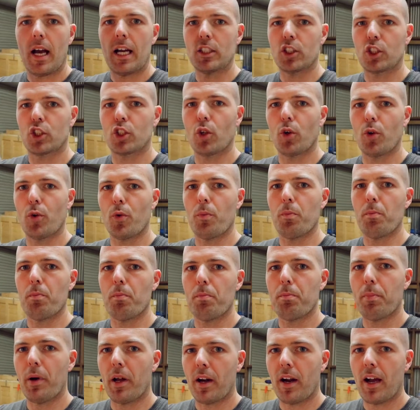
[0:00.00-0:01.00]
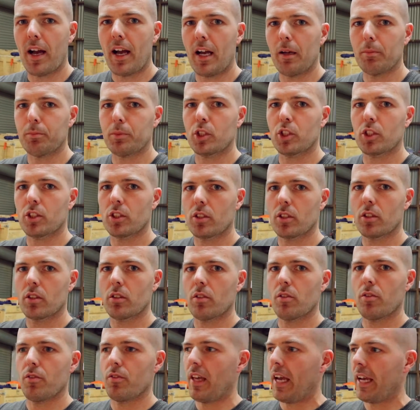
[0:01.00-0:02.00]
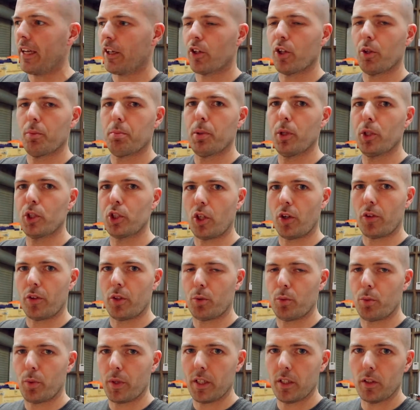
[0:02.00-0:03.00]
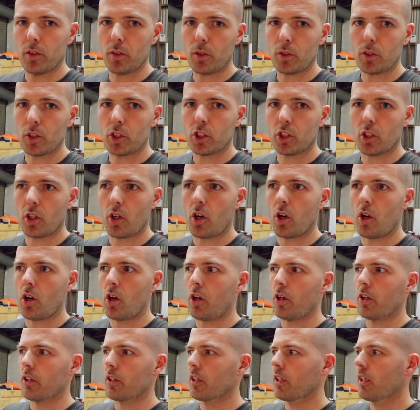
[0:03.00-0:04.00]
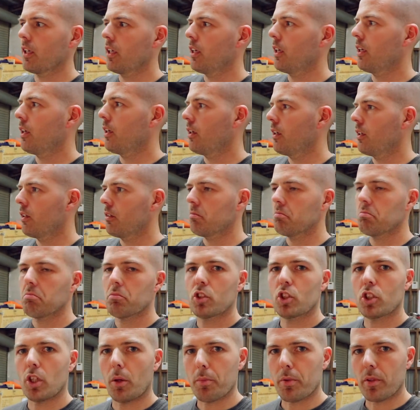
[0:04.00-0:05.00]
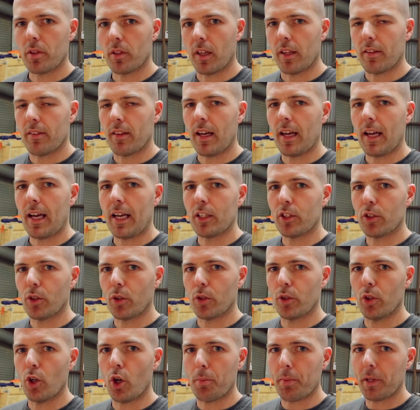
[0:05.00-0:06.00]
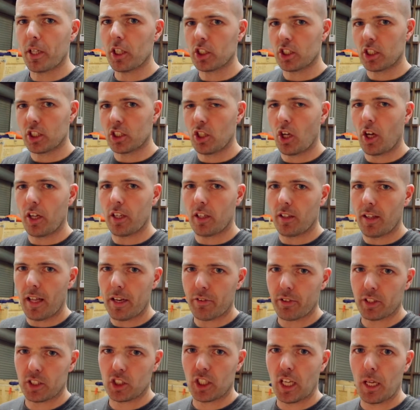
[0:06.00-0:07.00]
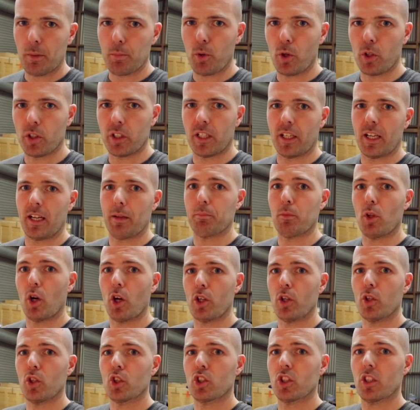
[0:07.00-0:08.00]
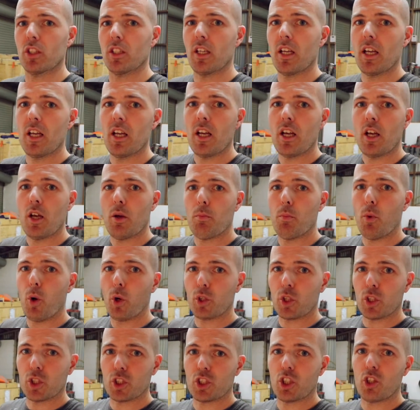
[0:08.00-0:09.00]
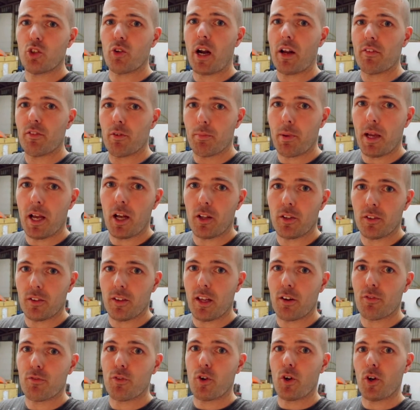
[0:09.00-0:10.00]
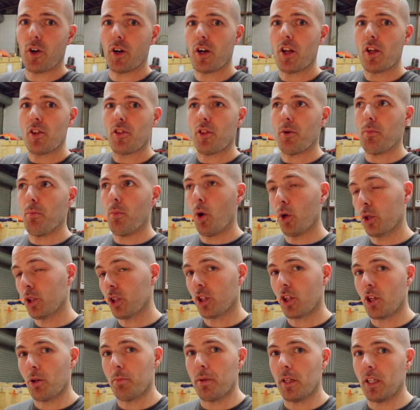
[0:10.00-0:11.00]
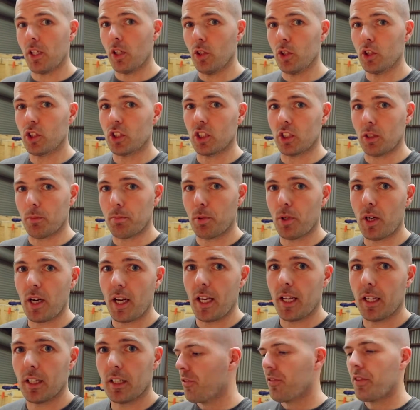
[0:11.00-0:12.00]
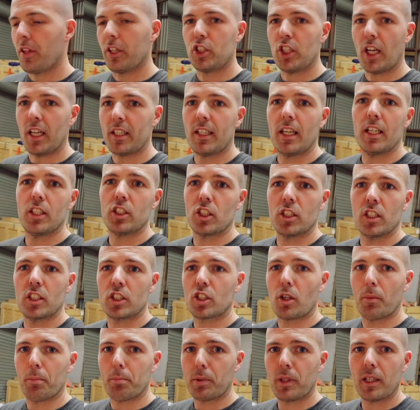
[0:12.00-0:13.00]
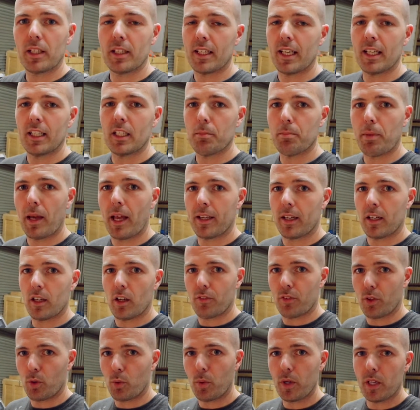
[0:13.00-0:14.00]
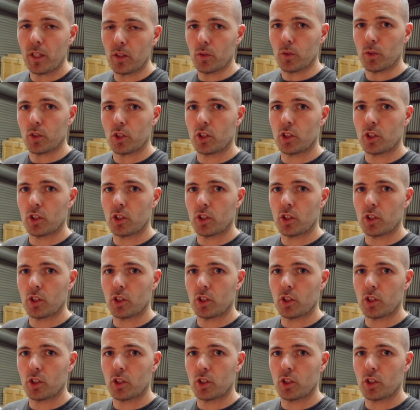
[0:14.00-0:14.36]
and so perhaps that could push on the wheels or something like that, I don't know. Because it's not an electric skateboard and I'm not using motors to drive a belt, and therefore the motor could be used as a brake. The jet engine is completely independent of the wheels,